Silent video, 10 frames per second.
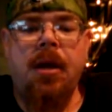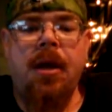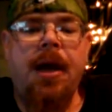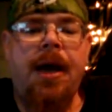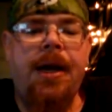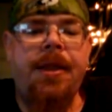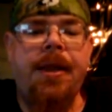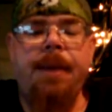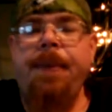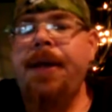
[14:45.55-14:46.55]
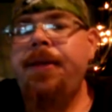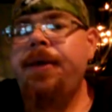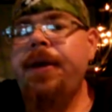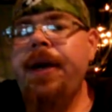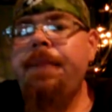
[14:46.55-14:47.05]
I think I paid
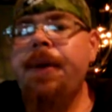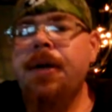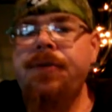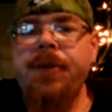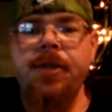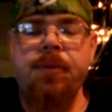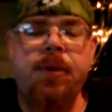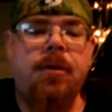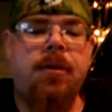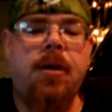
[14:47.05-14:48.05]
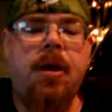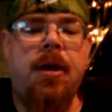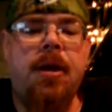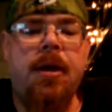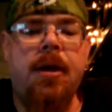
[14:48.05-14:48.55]
38 bucks for this one.
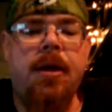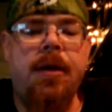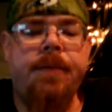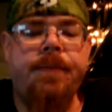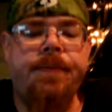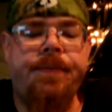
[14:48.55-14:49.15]
Not